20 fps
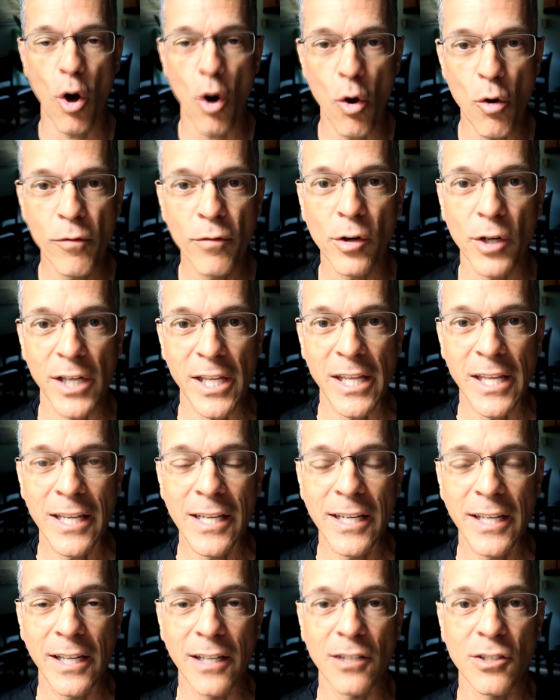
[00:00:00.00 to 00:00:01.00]

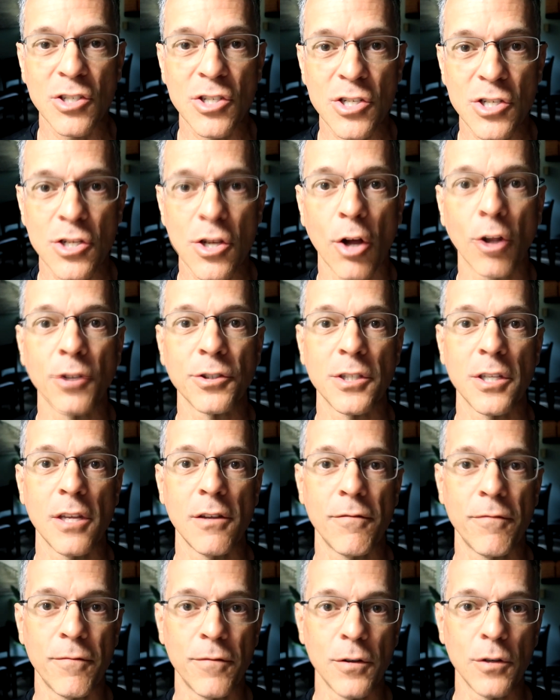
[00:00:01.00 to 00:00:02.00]
overeating
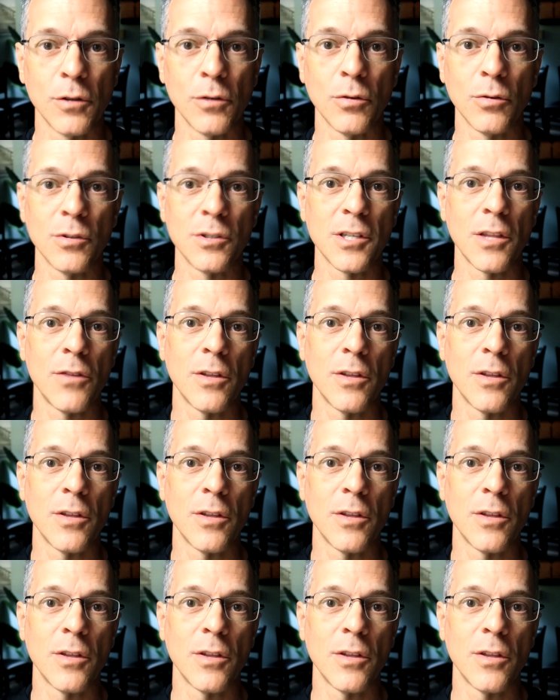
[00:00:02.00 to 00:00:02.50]
salty foods.